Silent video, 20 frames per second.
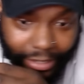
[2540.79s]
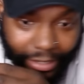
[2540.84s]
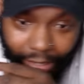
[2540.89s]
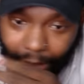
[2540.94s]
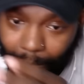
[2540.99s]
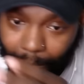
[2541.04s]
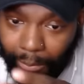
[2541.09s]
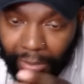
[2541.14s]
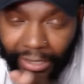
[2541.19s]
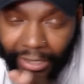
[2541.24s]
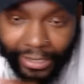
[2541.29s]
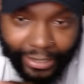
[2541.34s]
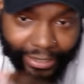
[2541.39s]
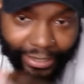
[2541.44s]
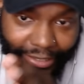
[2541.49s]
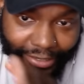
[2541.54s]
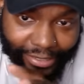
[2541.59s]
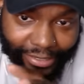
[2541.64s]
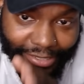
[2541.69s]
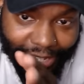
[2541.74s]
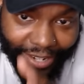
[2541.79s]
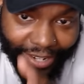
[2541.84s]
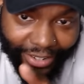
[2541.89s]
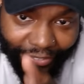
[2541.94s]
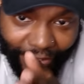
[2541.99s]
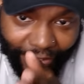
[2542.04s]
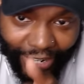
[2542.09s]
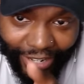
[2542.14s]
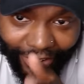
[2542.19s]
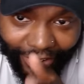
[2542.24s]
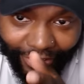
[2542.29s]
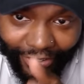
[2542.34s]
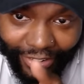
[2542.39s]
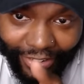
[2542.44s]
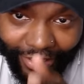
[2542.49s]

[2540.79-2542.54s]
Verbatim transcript: completely the second round,